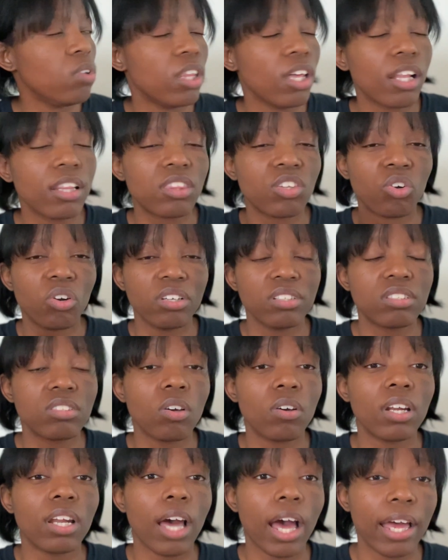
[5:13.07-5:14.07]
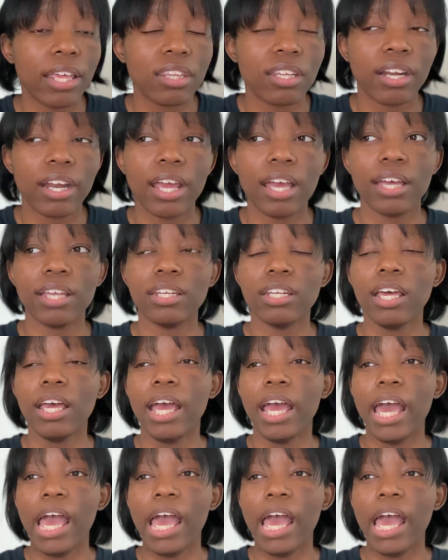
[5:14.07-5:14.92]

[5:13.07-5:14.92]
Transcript: They'll throw a stone and hide their hand.